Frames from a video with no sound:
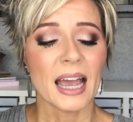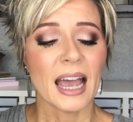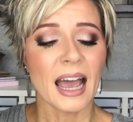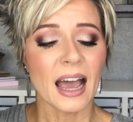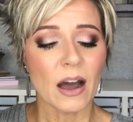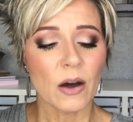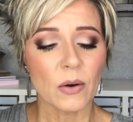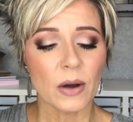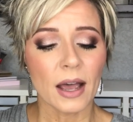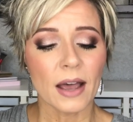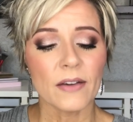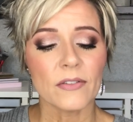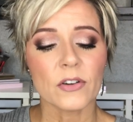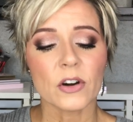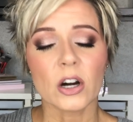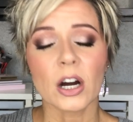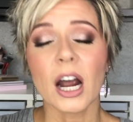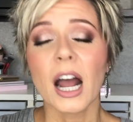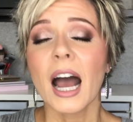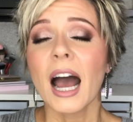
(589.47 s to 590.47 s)

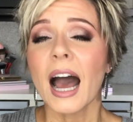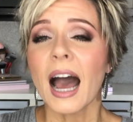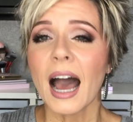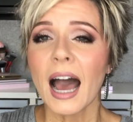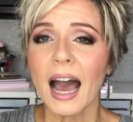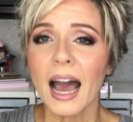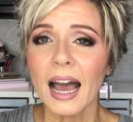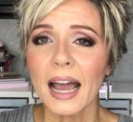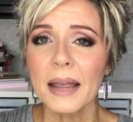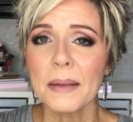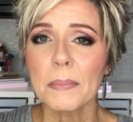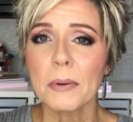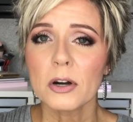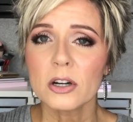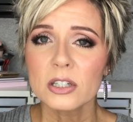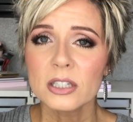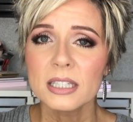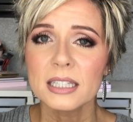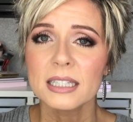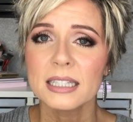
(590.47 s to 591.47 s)
However, I
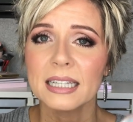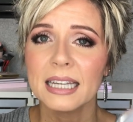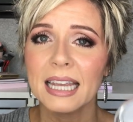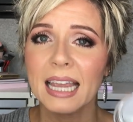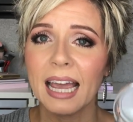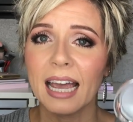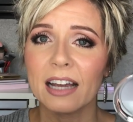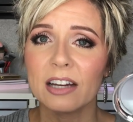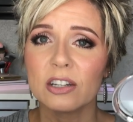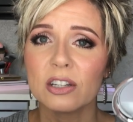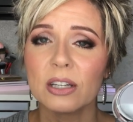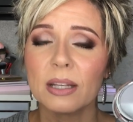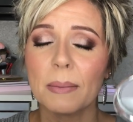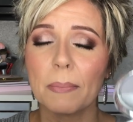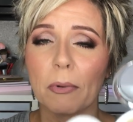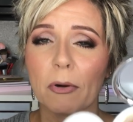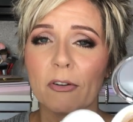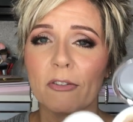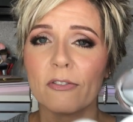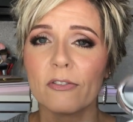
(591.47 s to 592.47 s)
personally actually
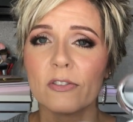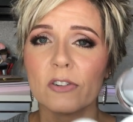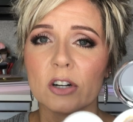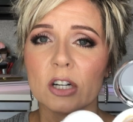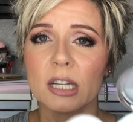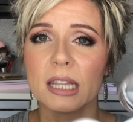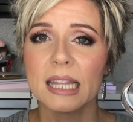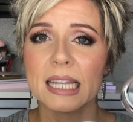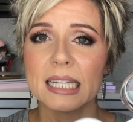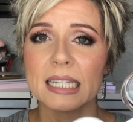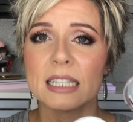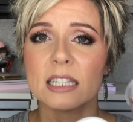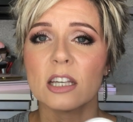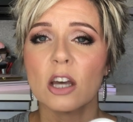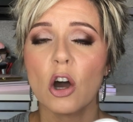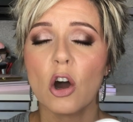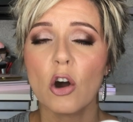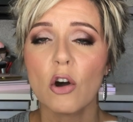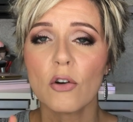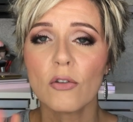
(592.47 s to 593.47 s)
prefer this
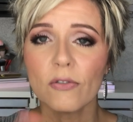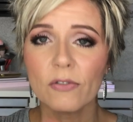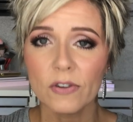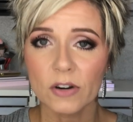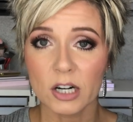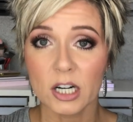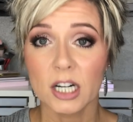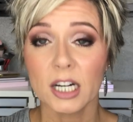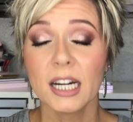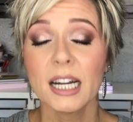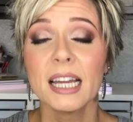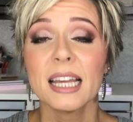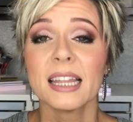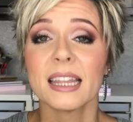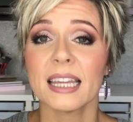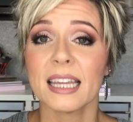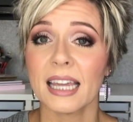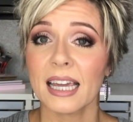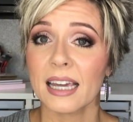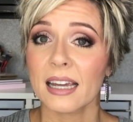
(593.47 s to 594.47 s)
over
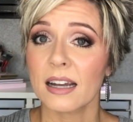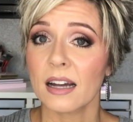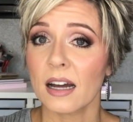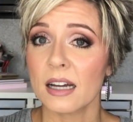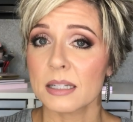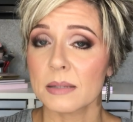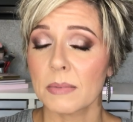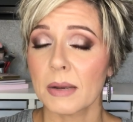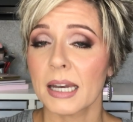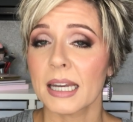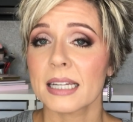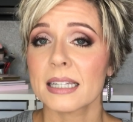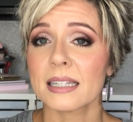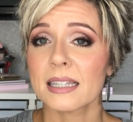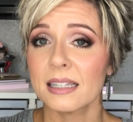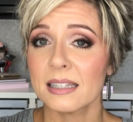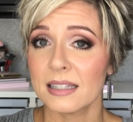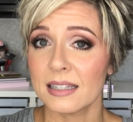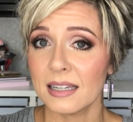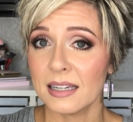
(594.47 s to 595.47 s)
the IT
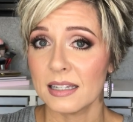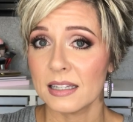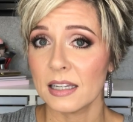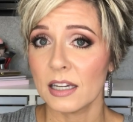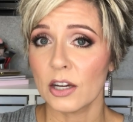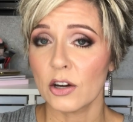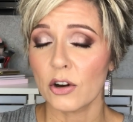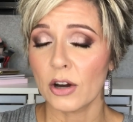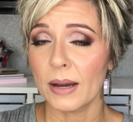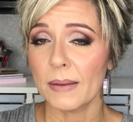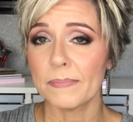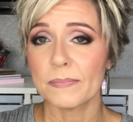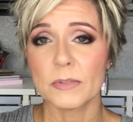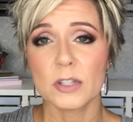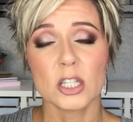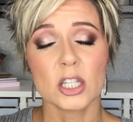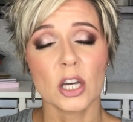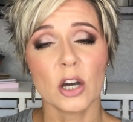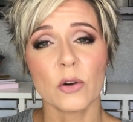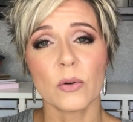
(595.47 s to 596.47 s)
Cosmetics CC Cream.
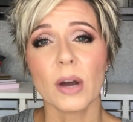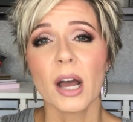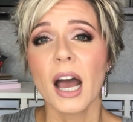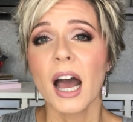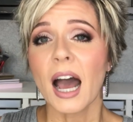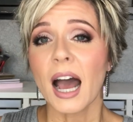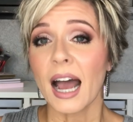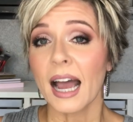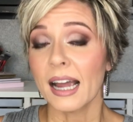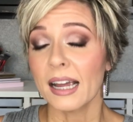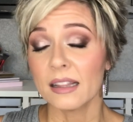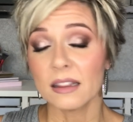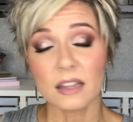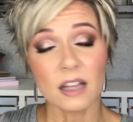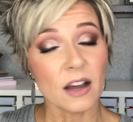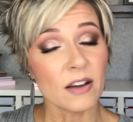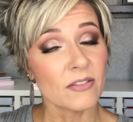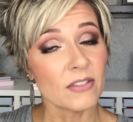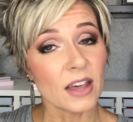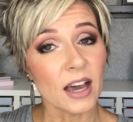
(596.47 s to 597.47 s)
So I
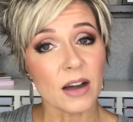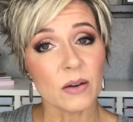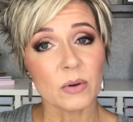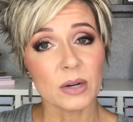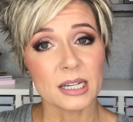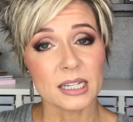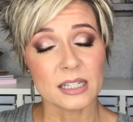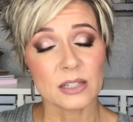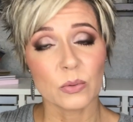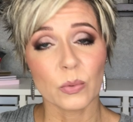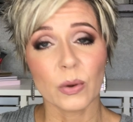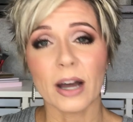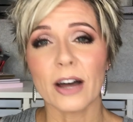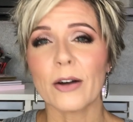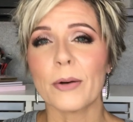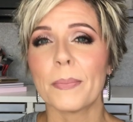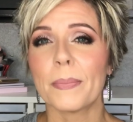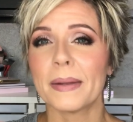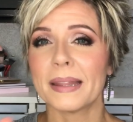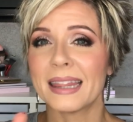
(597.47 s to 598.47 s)
love that one as
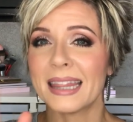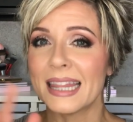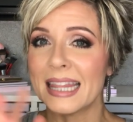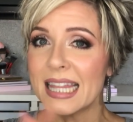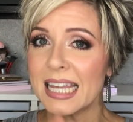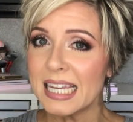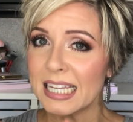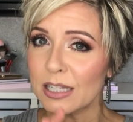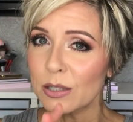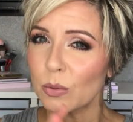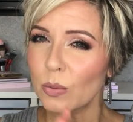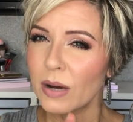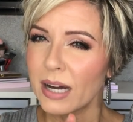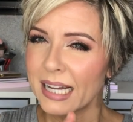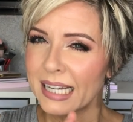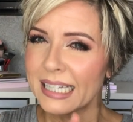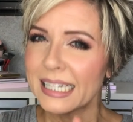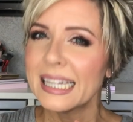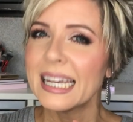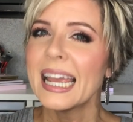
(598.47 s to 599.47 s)
well, but this
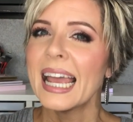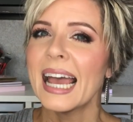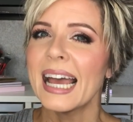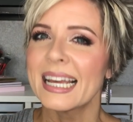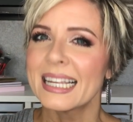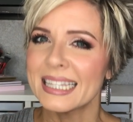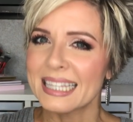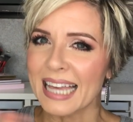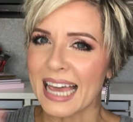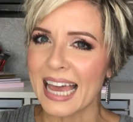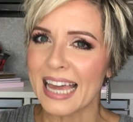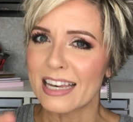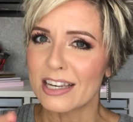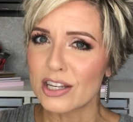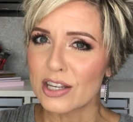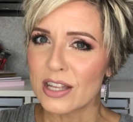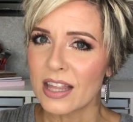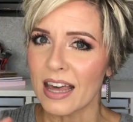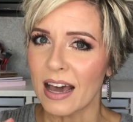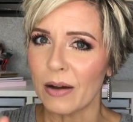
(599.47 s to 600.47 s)
one has
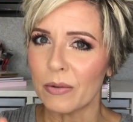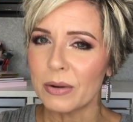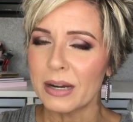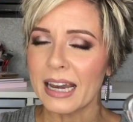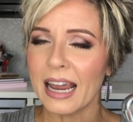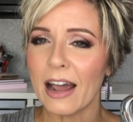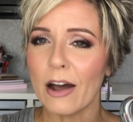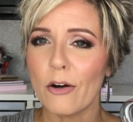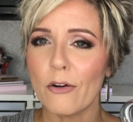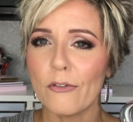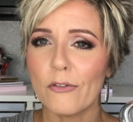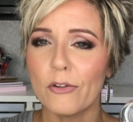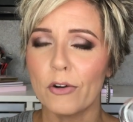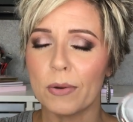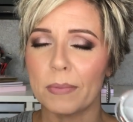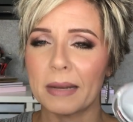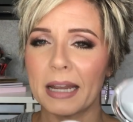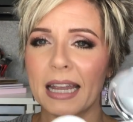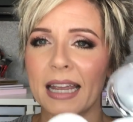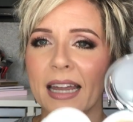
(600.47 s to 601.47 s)
edged that one out
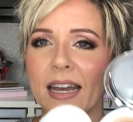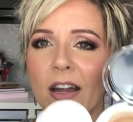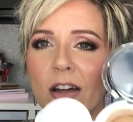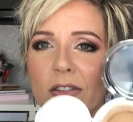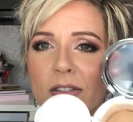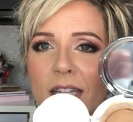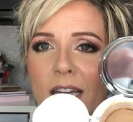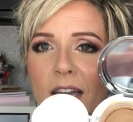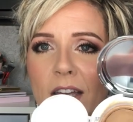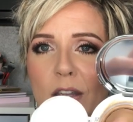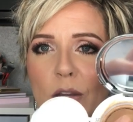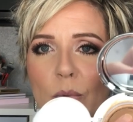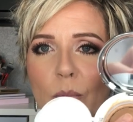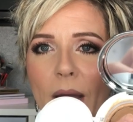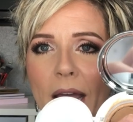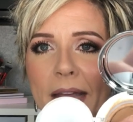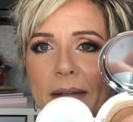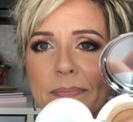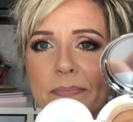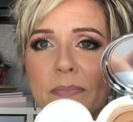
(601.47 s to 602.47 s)
for me and I'll tell you
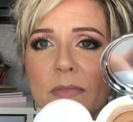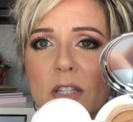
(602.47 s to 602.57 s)
why.